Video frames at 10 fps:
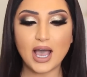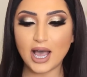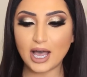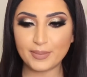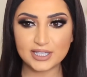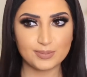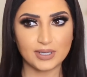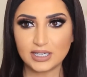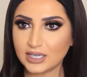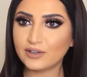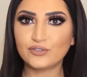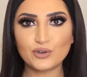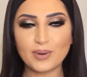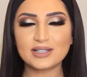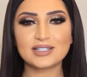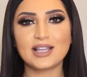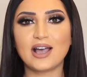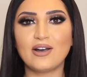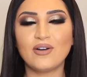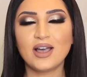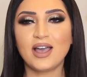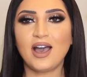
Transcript: It's been a few months now.